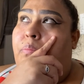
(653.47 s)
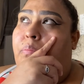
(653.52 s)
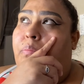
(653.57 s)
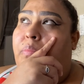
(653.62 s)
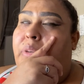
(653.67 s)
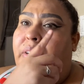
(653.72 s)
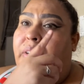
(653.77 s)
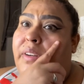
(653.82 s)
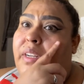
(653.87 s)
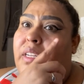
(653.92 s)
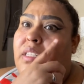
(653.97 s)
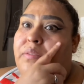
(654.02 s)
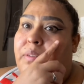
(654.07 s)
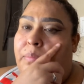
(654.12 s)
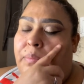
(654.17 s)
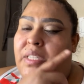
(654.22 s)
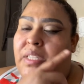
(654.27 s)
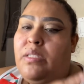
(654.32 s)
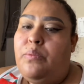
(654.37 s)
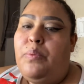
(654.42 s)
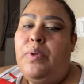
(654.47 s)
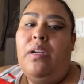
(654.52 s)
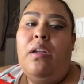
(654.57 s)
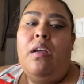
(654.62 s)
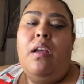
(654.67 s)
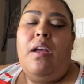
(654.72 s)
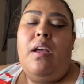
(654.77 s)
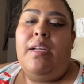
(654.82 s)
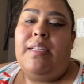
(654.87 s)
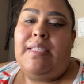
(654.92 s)
periods from this one.
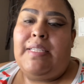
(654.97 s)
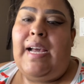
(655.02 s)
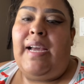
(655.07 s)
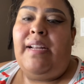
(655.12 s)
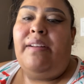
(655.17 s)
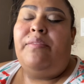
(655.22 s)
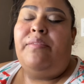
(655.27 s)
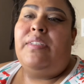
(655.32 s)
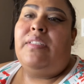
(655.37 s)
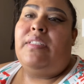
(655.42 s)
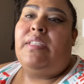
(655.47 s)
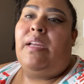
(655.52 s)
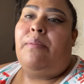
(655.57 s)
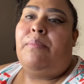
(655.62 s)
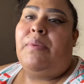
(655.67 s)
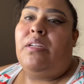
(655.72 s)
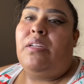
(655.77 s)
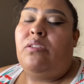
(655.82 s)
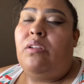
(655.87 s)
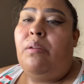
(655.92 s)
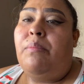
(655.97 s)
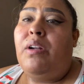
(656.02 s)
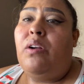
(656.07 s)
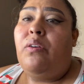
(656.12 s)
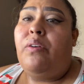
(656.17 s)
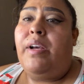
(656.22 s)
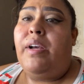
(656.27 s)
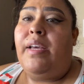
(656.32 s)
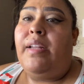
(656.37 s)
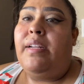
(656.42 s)
It's kind of the same. So I'm gonna go
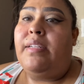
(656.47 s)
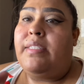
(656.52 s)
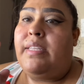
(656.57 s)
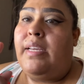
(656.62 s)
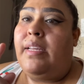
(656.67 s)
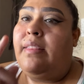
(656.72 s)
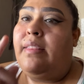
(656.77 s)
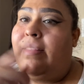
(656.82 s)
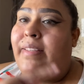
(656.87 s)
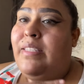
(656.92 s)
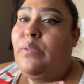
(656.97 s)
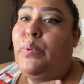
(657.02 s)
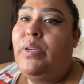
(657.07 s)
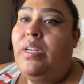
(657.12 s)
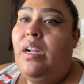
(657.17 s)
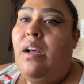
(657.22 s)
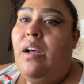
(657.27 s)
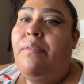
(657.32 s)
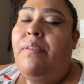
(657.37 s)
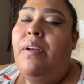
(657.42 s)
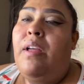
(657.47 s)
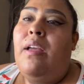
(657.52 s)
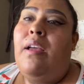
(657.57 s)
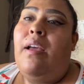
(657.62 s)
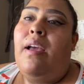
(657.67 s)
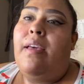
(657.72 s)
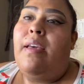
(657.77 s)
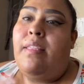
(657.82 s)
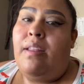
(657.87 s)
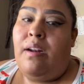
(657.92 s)
ahead and take this one off,
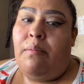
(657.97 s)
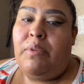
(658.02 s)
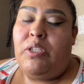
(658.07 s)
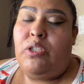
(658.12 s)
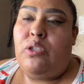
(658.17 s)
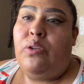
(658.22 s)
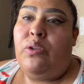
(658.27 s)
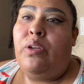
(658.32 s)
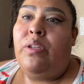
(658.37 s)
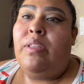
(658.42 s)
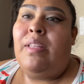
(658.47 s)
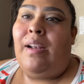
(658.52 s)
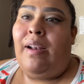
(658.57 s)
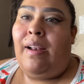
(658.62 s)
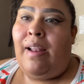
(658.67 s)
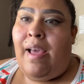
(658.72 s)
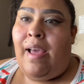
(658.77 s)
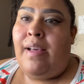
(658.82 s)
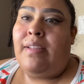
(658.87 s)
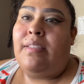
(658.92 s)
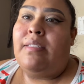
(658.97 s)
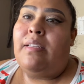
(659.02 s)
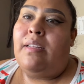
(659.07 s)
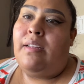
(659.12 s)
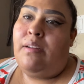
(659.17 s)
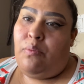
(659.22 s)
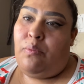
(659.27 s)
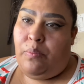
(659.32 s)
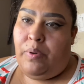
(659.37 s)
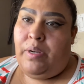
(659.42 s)
and then I'm gonna show you the last
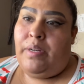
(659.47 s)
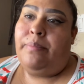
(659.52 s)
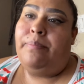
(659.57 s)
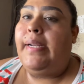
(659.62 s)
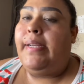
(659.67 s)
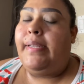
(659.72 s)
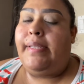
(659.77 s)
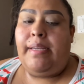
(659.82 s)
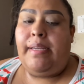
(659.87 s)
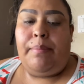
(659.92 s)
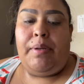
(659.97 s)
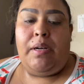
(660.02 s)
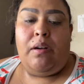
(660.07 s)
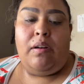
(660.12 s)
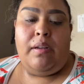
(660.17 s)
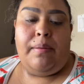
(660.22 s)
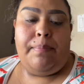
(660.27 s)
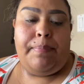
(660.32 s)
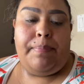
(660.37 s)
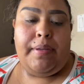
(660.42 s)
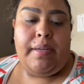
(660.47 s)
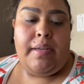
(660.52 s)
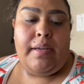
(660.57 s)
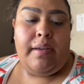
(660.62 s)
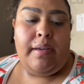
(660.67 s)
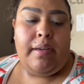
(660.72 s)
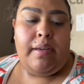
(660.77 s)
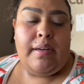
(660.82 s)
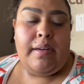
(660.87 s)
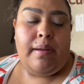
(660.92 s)
one. Ya me lo limpié,
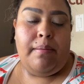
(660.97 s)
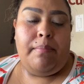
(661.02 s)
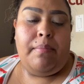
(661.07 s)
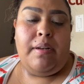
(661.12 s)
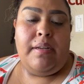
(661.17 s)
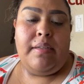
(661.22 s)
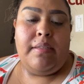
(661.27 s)
and I'm gonna